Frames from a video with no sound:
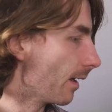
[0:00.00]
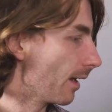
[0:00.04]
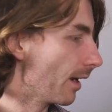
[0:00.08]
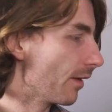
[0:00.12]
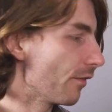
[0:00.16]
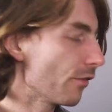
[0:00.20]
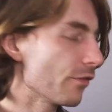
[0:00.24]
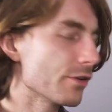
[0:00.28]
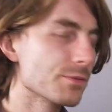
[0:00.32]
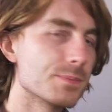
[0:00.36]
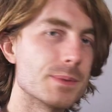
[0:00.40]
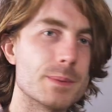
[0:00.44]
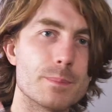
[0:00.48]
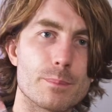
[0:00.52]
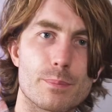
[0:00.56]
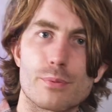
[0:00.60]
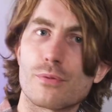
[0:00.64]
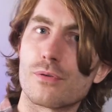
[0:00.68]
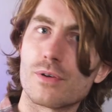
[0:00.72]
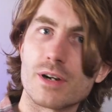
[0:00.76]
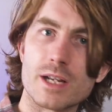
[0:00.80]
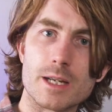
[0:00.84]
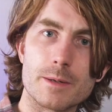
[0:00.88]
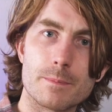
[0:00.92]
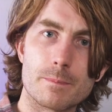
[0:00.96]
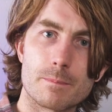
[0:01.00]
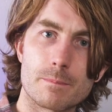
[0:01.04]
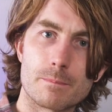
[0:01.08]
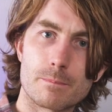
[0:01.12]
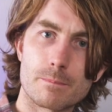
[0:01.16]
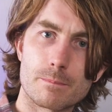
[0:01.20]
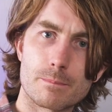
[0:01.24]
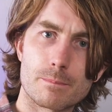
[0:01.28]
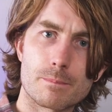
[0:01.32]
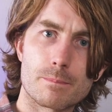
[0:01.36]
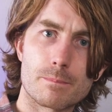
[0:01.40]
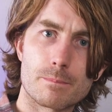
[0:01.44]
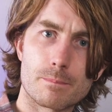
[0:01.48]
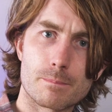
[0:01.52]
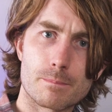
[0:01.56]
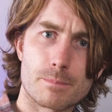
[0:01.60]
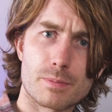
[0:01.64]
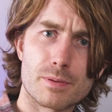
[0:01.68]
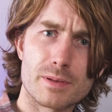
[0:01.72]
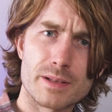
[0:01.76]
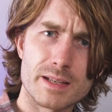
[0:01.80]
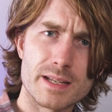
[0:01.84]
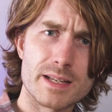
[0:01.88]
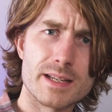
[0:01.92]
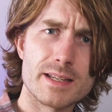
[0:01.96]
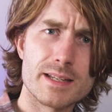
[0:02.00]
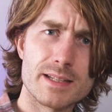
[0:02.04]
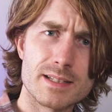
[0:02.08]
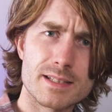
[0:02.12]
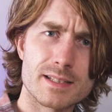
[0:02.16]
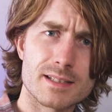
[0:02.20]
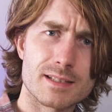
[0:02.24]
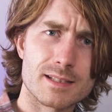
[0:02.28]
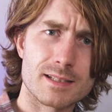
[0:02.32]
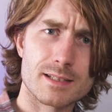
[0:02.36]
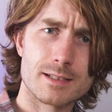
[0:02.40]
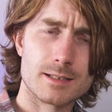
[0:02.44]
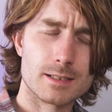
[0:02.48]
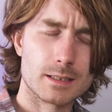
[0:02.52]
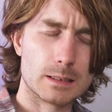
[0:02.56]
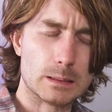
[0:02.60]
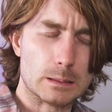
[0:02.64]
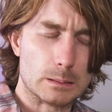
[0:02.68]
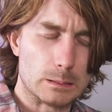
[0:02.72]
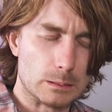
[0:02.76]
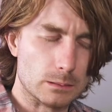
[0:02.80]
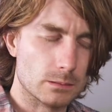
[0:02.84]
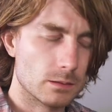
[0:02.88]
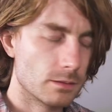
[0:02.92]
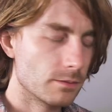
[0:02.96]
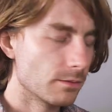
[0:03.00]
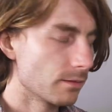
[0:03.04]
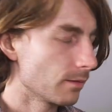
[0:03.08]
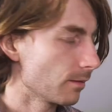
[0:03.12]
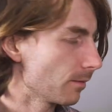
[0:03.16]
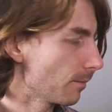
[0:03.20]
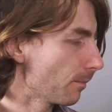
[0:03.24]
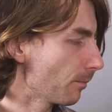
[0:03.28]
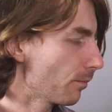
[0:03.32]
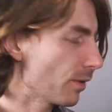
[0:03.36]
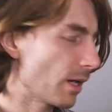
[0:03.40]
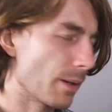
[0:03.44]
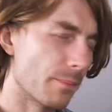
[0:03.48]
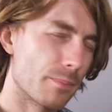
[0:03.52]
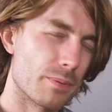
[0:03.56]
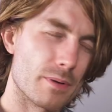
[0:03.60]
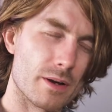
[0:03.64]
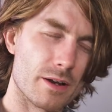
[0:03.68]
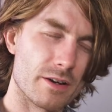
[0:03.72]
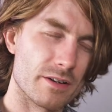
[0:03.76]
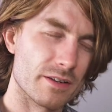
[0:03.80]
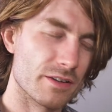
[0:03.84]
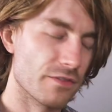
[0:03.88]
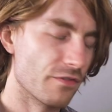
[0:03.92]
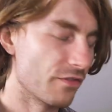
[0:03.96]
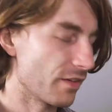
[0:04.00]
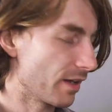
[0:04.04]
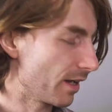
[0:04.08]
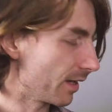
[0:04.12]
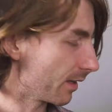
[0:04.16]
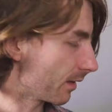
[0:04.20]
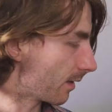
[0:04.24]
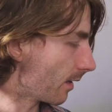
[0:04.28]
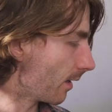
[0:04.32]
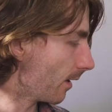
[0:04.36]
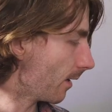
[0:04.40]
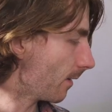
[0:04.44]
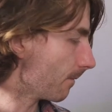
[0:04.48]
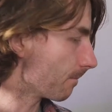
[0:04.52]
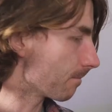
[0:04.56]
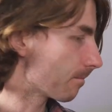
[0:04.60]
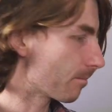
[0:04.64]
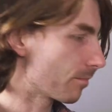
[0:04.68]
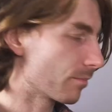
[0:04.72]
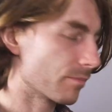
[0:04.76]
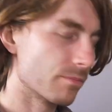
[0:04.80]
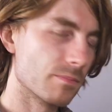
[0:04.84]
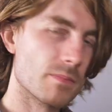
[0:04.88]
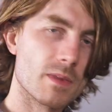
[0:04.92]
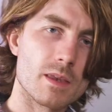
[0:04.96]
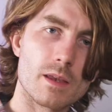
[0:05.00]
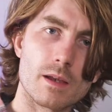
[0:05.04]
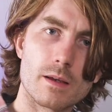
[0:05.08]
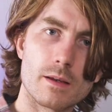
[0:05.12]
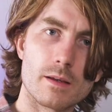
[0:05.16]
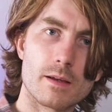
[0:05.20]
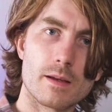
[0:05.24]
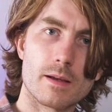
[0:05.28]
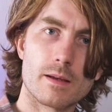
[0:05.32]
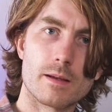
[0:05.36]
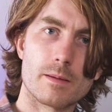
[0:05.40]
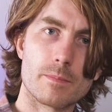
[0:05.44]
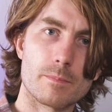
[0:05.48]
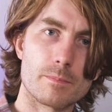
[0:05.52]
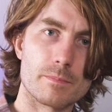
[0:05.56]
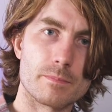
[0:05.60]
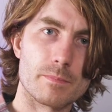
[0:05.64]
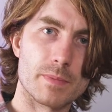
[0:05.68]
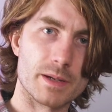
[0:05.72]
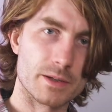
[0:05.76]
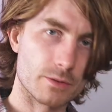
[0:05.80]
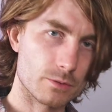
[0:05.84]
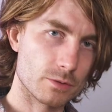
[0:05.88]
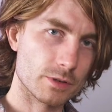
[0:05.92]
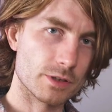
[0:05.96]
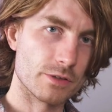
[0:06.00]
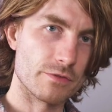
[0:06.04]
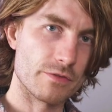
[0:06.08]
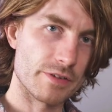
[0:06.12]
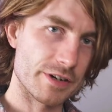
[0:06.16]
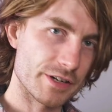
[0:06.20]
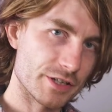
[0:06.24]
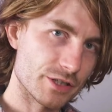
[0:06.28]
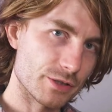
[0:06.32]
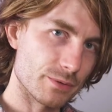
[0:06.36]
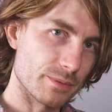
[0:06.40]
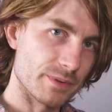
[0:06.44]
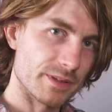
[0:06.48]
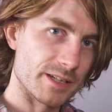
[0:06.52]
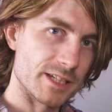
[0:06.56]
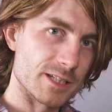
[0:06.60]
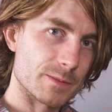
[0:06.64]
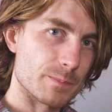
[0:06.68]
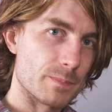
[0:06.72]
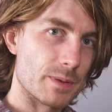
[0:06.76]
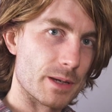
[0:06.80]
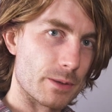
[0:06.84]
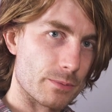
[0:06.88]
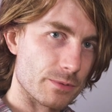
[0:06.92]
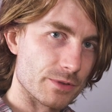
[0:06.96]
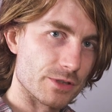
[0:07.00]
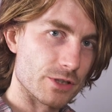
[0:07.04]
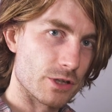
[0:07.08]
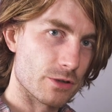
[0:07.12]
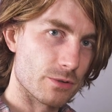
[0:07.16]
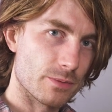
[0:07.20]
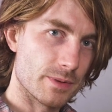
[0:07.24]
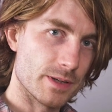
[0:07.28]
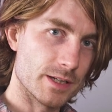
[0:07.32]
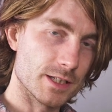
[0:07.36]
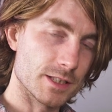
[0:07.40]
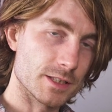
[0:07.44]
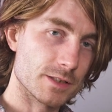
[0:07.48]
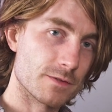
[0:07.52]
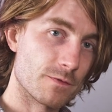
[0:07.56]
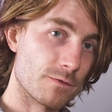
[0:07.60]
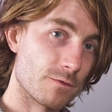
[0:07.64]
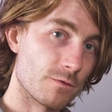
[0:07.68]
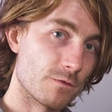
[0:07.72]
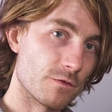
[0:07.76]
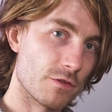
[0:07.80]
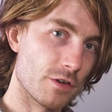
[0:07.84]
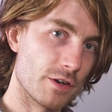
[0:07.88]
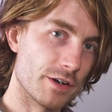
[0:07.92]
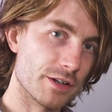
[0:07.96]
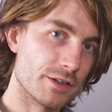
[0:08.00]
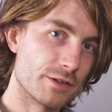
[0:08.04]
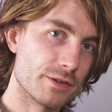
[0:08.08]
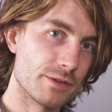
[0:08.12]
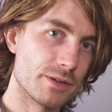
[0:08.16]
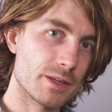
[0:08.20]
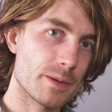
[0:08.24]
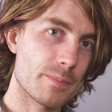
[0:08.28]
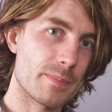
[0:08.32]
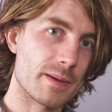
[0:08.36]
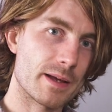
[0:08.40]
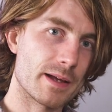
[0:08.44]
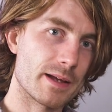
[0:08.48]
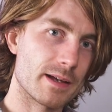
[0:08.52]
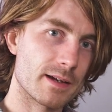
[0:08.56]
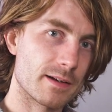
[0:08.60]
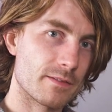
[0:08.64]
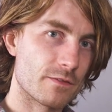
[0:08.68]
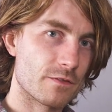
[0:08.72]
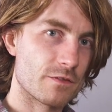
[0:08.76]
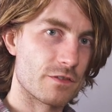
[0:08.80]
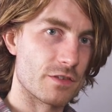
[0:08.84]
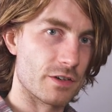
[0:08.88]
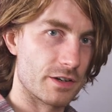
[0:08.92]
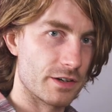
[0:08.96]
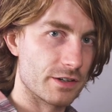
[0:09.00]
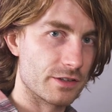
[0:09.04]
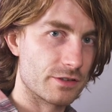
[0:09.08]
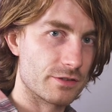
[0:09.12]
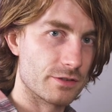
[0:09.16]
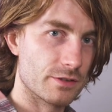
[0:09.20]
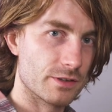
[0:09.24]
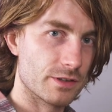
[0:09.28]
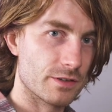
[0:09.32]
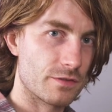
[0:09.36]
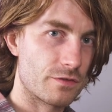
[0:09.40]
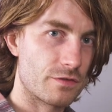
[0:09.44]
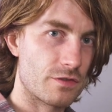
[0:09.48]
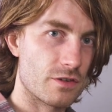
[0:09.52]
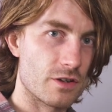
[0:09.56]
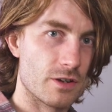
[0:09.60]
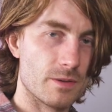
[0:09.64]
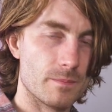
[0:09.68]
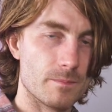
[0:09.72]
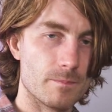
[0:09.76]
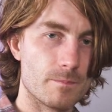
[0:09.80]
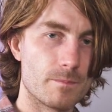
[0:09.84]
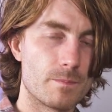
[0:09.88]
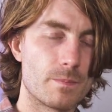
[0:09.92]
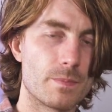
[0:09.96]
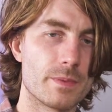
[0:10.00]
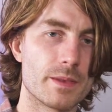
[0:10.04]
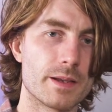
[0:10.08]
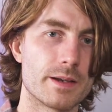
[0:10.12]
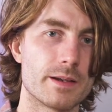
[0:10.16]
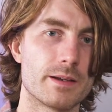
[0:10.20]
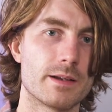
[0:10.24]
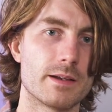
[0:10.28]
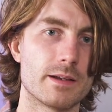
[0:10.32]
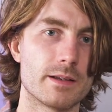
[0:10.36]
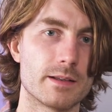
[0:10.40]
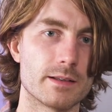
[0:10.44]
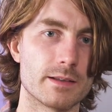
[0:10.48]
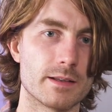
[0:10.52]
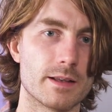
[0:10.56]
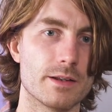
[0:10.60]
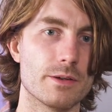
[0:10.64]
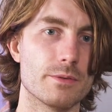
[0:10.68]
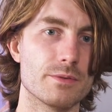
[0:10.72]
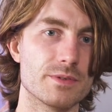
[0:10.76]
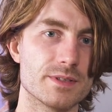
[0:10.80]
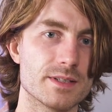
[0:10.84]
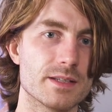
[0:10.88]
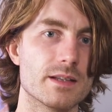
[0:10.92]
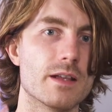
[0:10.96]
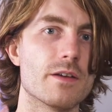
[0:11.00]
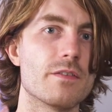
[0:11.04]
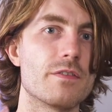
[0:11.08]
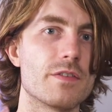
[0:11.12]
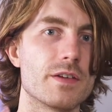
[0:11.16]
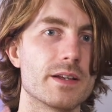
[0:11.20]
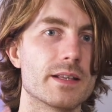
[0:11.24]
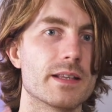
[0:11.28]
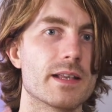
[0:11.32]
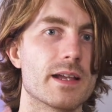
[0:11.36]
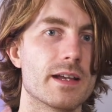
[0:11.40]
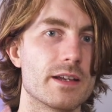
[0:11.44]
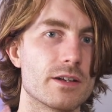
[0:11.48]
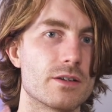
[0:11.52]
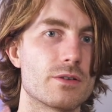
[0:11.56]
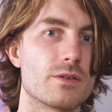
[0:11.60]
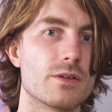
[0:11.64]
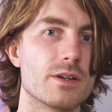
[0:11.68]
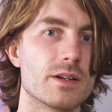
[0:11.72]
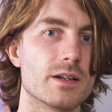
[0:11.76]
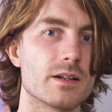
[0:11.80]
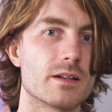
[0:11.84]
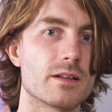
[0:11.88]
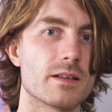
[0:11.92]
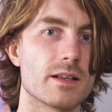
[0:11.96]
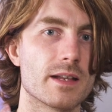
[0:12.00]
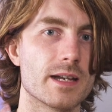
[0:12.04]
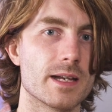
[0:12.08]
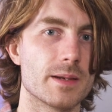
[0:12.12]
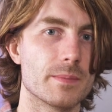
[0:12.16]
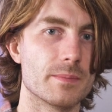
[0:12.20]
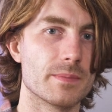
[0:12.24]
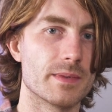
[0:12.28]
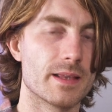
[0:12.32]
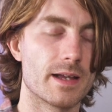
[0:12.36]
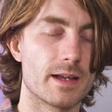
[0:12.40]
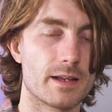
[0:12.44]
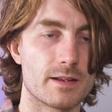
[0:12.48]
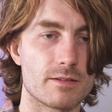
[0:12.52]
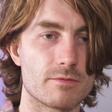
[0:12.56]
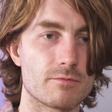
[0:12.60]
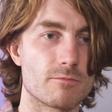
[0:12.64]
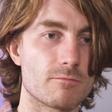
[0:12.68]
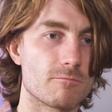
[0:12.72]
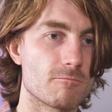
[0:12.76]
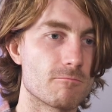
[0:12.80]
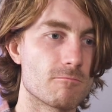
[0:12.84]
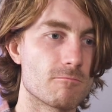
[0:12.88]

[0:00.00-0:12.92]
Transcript: and I've always been pretty pleased, pretty proud of the fact that my golden ratio in this bike was always 32 in the back, 32 in the front. And there was nothing that I couldn't climb that